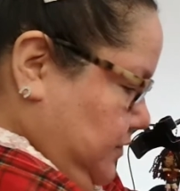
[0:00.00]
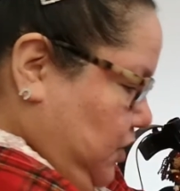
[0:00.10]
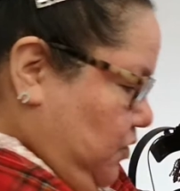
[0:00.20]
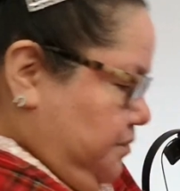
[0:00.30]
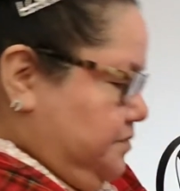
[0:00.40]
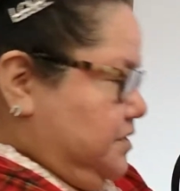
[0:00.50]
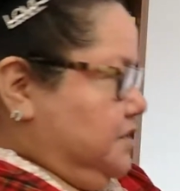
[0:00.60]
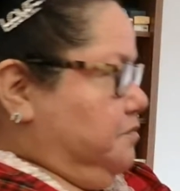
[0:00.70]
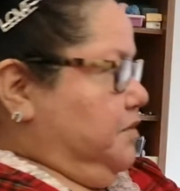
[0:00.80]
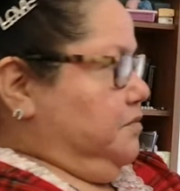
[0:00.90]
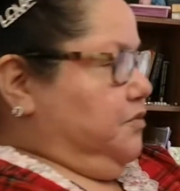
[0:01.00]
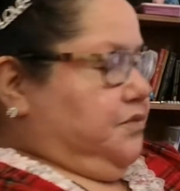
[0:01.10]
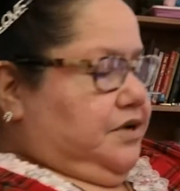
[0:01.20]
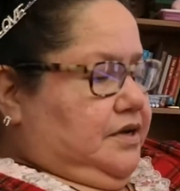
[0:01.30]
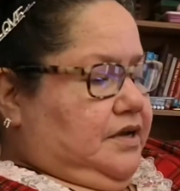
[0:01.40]
Oh, except maybe we're
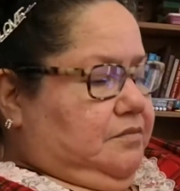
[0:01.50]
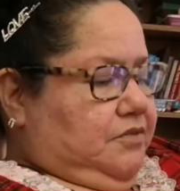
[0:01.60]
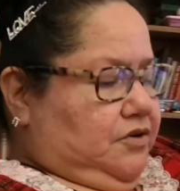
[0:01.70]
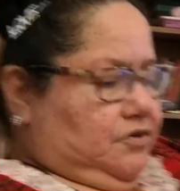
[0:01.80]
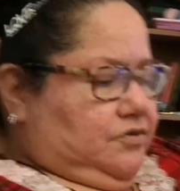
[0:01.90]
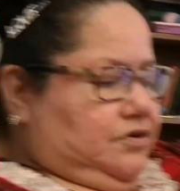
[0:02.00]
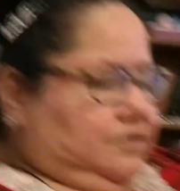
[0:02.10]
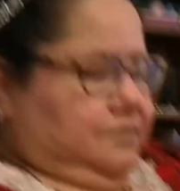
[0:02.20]
gonna get Margot to.